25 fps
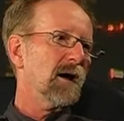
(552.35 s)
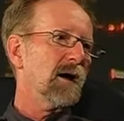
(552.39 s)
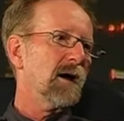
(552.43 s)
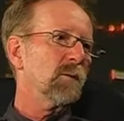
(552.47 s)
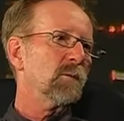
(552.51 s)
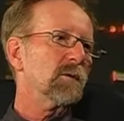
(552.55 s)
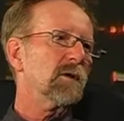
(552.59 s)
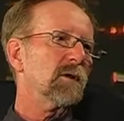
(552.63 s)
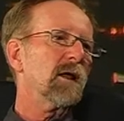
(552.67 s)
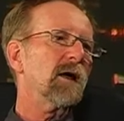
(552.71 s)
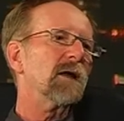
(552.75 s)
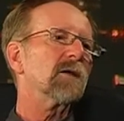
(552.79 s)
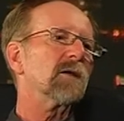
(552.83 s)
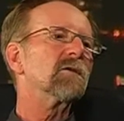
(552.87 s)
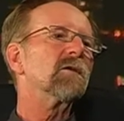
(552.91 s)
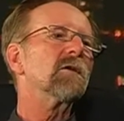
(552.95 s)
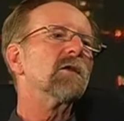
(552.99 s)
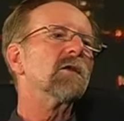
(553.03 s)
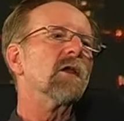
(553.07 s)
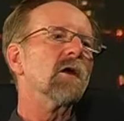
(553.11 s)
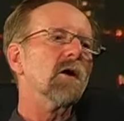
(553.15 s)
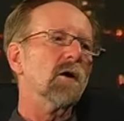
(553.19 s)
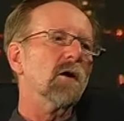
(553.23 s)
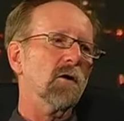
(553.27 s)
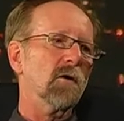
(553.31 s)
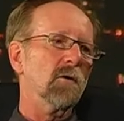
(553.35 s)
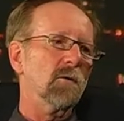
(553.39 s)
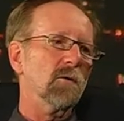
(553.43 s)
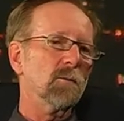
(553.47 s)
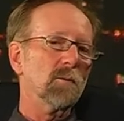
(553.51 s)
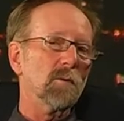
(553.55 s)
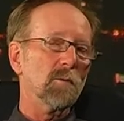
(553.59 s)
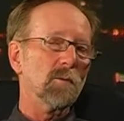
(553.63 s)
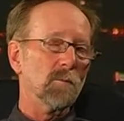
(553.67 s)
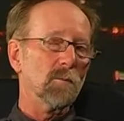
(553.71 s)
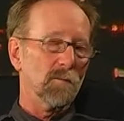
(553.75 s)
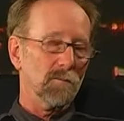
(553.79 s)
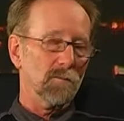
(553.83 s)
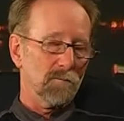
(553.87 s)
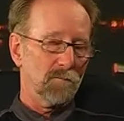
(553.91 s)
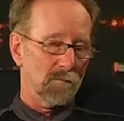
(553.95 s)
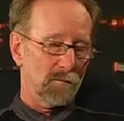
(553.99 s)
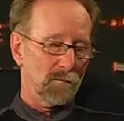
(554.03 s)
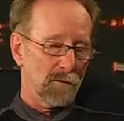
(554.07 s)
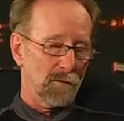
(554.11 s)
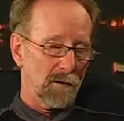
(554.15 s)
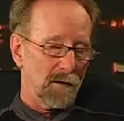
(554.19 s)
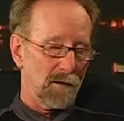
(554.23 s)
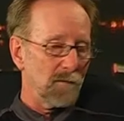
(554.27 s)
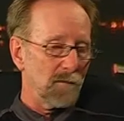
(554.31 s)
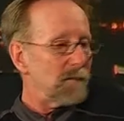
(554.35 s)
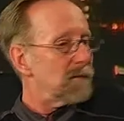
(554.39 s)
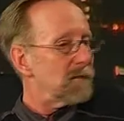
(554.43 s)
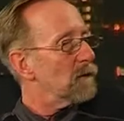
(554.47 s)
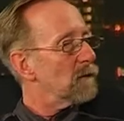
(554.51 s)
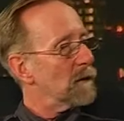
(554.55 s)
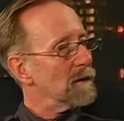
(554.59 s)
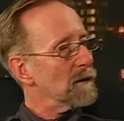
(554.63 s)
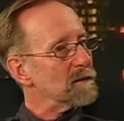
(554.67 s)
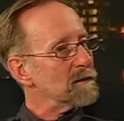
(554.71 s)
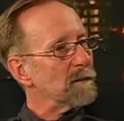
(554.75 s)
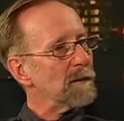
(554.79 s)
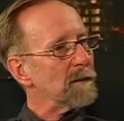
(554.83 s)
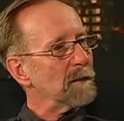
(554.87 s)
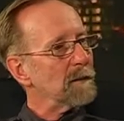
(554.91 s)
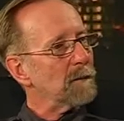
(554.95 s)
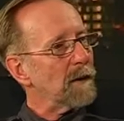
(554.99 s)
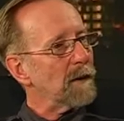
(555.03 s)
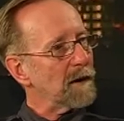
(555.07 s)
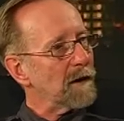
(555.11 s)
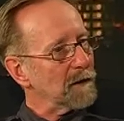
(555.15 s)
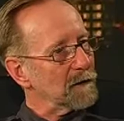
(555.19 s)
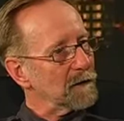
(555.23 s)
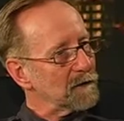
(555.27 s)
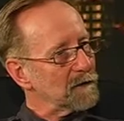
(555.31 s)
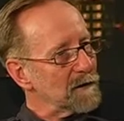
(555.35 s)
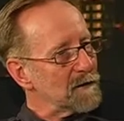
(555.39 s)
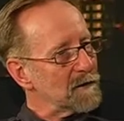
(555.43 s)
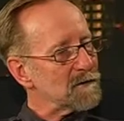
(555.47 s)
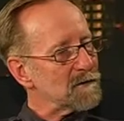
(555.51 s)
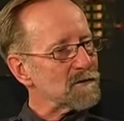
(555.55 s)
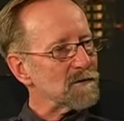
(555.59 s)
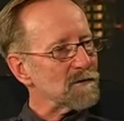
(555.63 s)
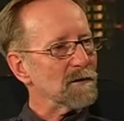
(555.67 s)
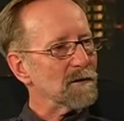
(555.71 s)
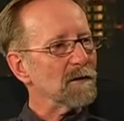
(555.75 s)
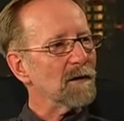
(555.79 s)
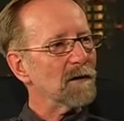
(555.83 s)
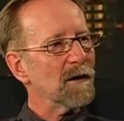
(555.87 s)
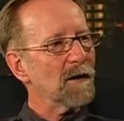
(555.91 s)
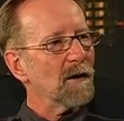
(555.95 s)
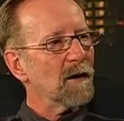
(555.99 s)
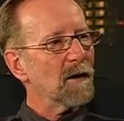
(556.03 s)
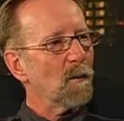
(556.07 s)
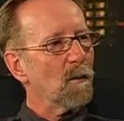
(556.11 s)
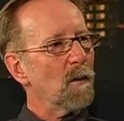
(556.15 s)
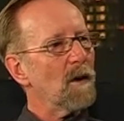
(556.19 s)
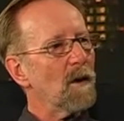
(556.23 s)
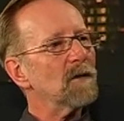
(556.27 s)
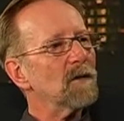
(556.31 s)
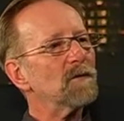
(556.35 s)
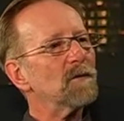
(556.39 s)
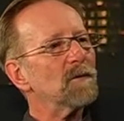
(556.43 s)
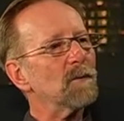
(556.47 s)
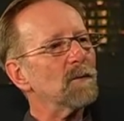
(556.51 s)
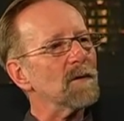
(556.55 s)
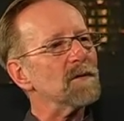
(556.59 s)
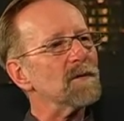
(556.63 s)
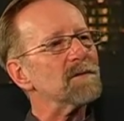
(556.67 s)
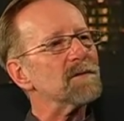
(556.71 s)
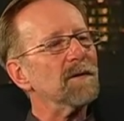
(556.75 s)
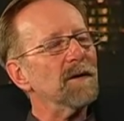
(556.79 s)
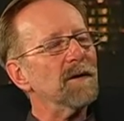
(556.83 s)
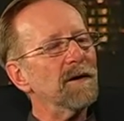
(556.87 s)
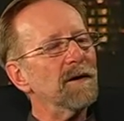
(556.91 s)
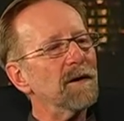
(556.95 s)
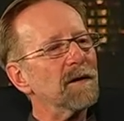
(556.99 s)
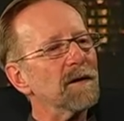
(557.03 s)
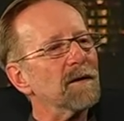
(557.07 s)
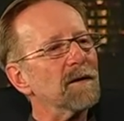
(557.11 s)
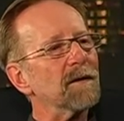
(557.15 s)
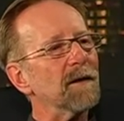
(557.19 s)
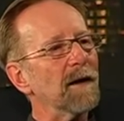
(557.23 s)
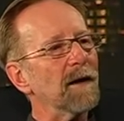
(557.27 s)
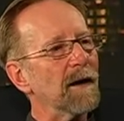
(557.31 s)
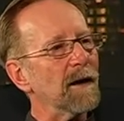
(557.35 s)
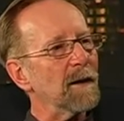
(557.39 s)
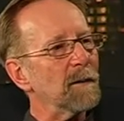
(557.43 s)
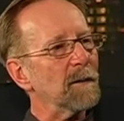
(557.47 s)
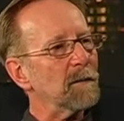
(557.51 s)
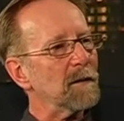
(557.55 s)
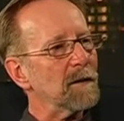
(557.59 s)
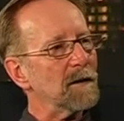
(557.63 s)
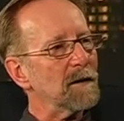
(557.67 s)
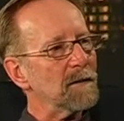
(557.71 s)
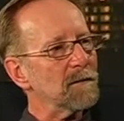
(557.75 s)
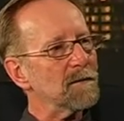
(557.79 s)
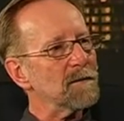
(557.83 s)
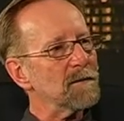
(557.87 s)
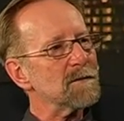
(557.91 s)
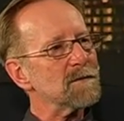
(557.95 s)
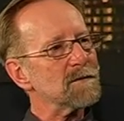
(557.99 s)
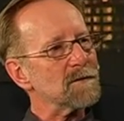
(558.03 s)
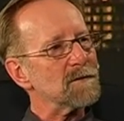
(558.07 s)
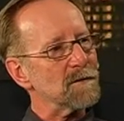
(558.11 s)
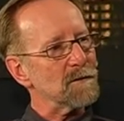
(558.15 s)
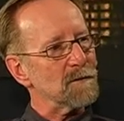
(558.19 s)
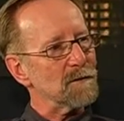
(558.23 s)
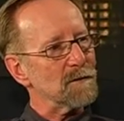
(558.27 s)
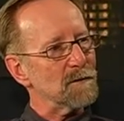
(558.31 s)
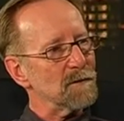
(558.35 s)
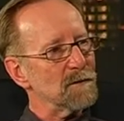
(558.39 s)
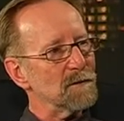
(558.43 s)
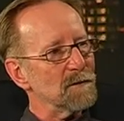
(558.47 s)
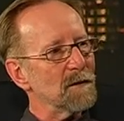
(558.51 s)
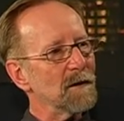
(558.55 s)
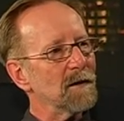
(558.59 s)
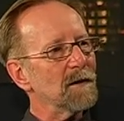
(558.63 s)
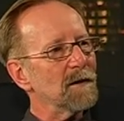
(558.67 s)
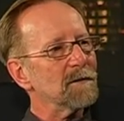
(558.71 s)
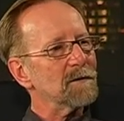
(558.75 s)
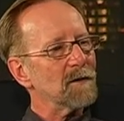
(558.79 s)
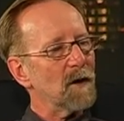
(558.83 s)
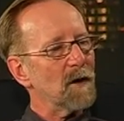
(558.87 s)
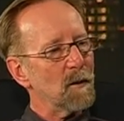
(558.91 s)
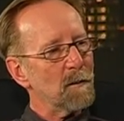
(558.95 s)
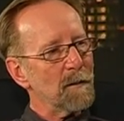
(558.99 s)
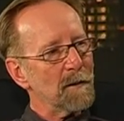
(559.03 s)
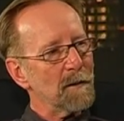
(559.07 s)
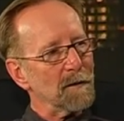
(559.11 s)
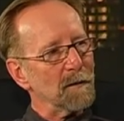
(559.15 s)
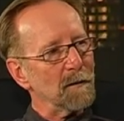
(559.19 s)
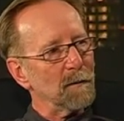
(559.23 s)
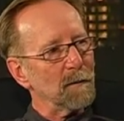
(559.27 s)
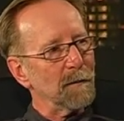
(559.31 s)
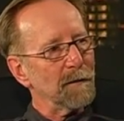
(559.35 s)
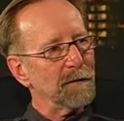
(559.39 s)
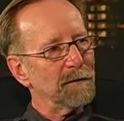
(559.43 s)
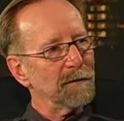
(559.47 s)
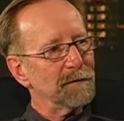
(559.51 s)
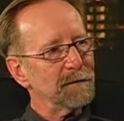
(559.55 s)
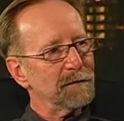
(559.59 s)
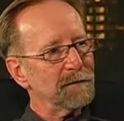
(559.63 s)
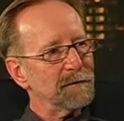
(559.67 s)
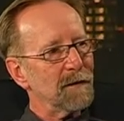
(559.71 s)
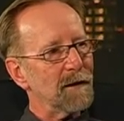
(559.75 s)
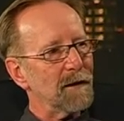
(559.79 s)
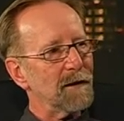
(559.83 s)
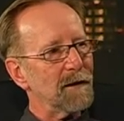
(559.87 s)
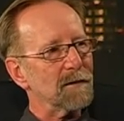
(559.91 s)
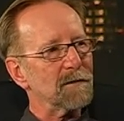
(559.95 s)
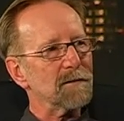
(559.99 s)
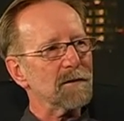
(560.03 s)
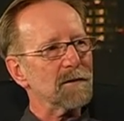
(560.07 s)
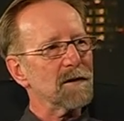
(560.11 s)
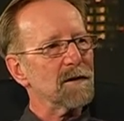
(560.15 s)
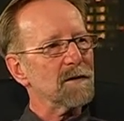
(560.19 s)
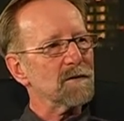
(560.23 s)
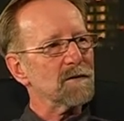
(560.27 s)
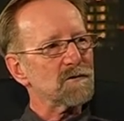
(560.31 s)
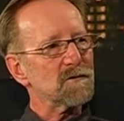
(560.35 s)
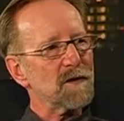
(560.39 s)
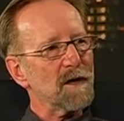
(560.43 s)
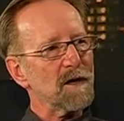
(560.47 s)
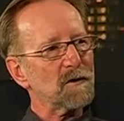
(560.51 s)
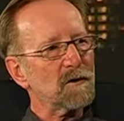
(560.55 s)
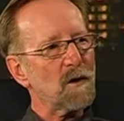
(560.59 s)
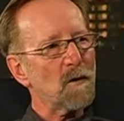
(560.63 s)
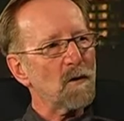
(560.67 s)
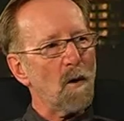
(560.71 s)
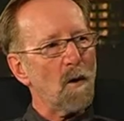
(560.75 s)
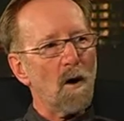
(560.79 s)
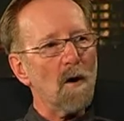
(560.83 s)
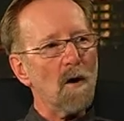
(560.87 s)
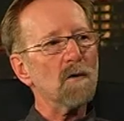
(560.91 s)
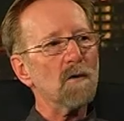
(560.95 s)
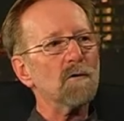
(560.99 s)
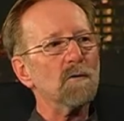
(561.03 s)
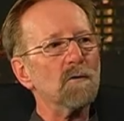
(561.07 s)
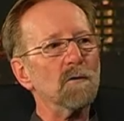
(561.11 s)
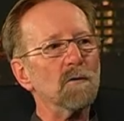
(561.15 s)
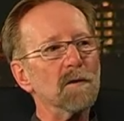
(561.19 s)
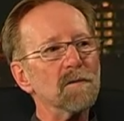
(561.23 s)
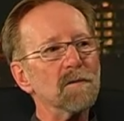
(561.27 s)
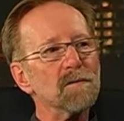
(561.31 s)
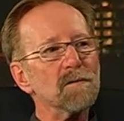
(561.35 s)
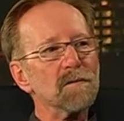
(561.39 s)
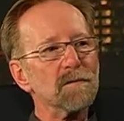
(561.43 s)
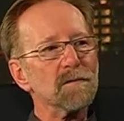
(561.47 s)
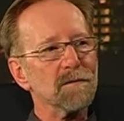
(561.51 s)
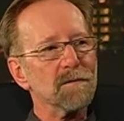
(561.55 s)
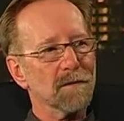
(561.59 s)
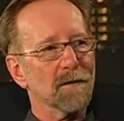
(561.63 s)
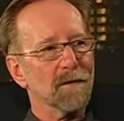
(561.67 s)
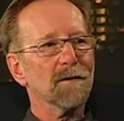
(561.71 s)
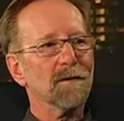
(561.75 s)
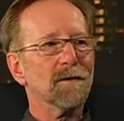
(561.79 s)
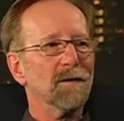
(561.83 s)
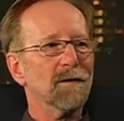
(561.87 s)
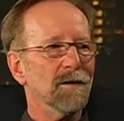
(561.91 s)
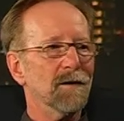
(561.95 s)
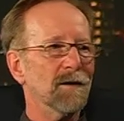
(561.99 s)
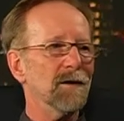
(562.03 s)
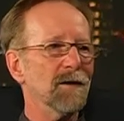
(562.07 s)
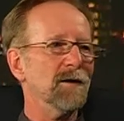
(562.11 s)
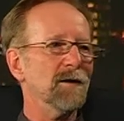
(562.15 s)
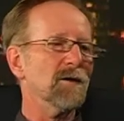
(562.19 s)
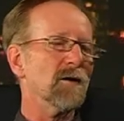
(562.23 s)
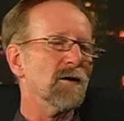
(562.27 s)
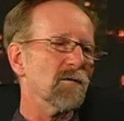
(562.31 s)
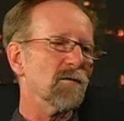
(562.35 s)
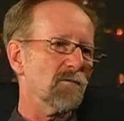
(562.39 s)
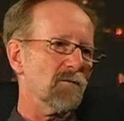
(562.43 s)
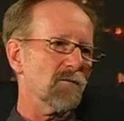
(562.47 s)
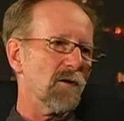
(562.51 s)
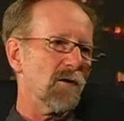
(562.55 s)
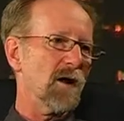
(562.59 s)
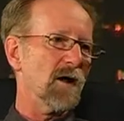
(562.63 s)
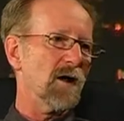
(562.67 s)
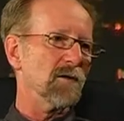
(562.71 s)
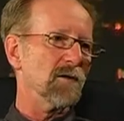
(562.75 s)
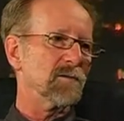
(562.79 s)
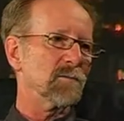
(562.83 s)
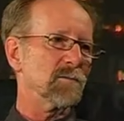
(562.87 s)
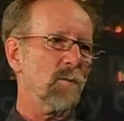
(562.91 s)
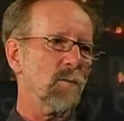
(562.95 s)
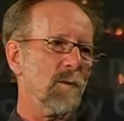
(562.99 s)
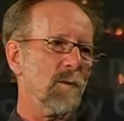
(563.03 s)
I would like to know, and if everyone's been paying attention, what was the nickname given to Toby Gillman at Chateau Angoulis in France?